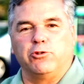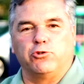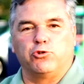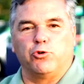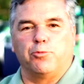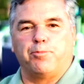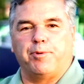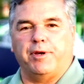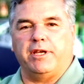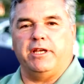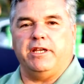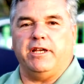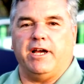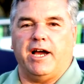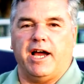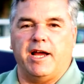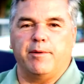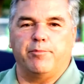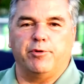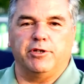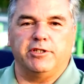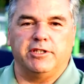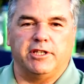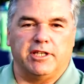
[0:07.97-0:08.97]
Auto Prix
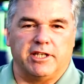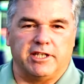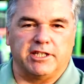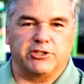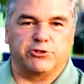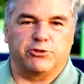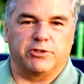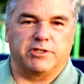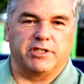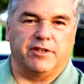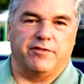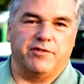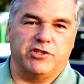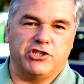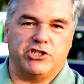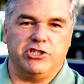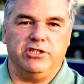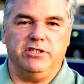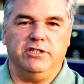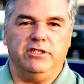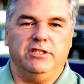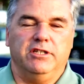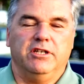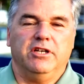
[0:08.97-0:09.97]
Hybrid and Electric
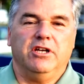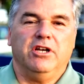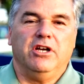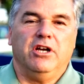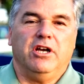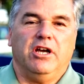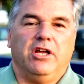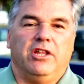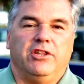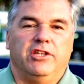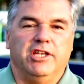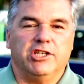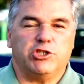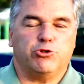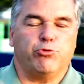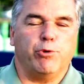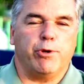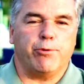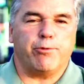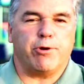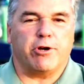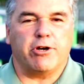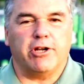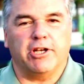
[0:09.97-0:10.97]
Division. This
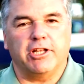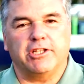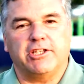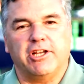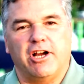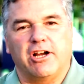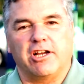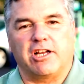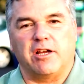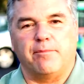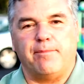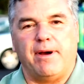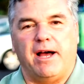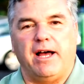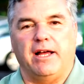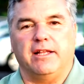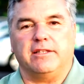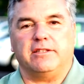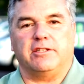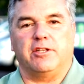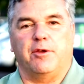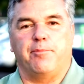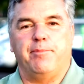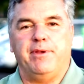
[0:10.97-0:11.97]
week we're going to talk about the